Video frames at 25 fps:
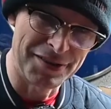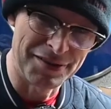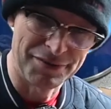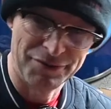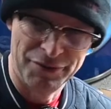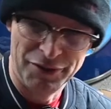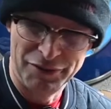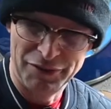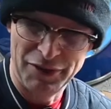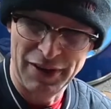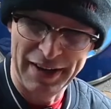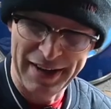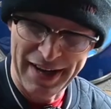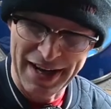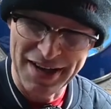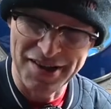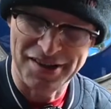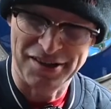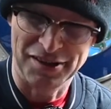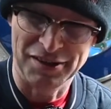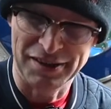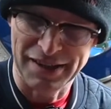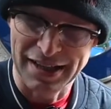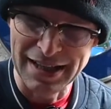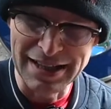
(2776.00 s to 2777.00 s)
for
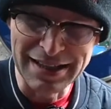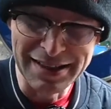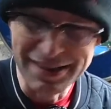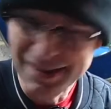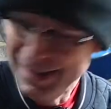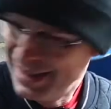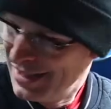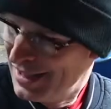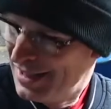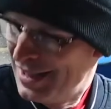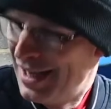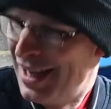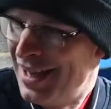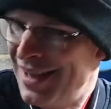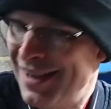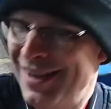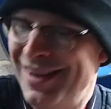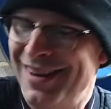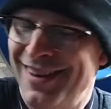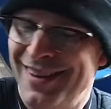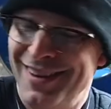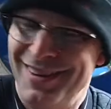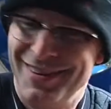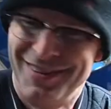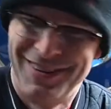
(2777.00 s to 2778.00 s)
financial gain.
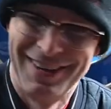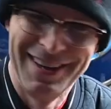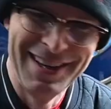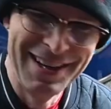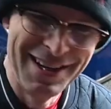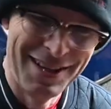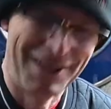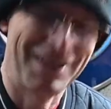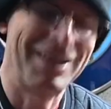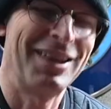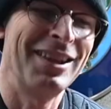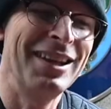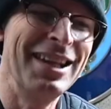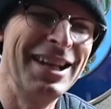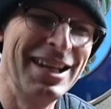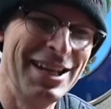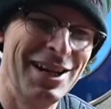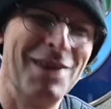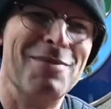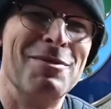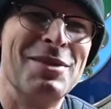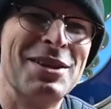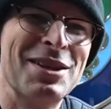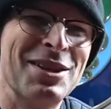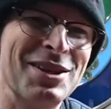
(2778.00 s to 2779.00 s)
Clearly
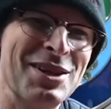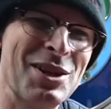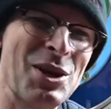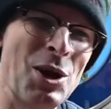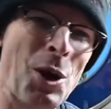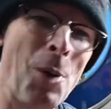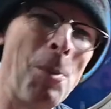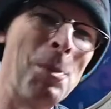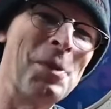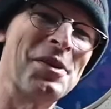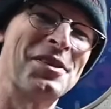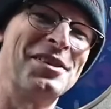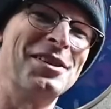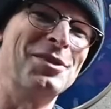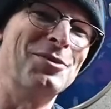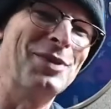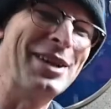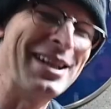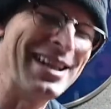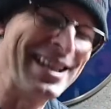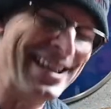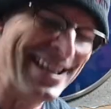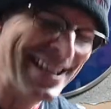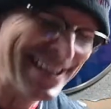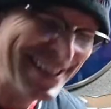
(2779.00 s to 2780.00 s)
I'm the opposite
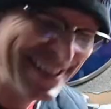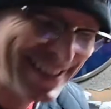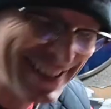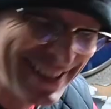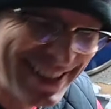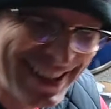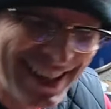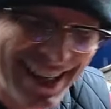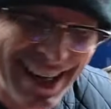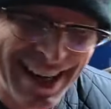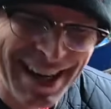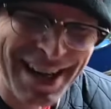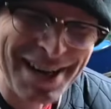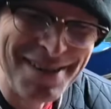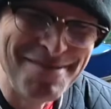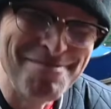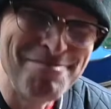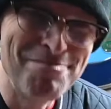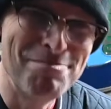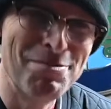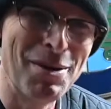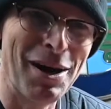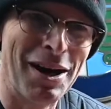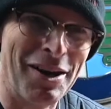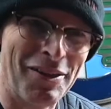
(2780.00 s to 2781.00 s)
way here,
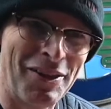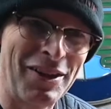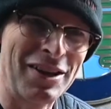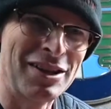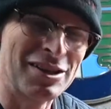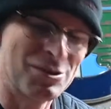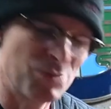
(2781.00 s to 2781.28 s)
but that is